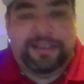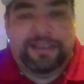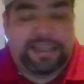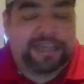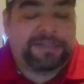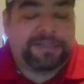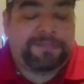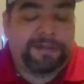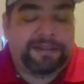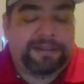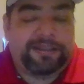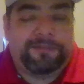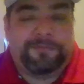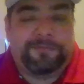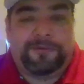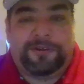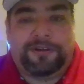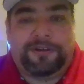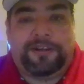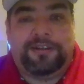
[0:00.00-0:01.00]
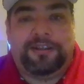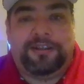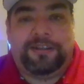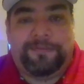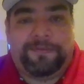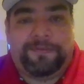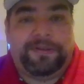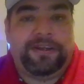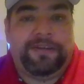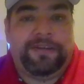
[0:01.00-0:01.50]
They expect to work on the
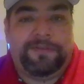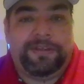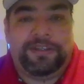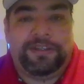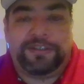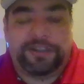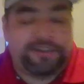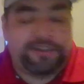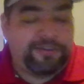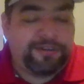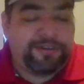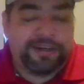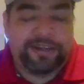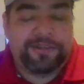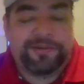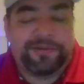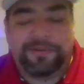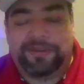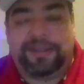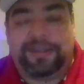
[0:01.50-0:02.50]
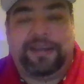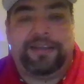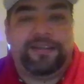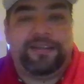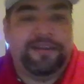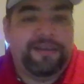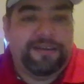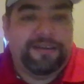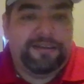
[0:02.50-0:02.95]
definitive edition. You didn't do that.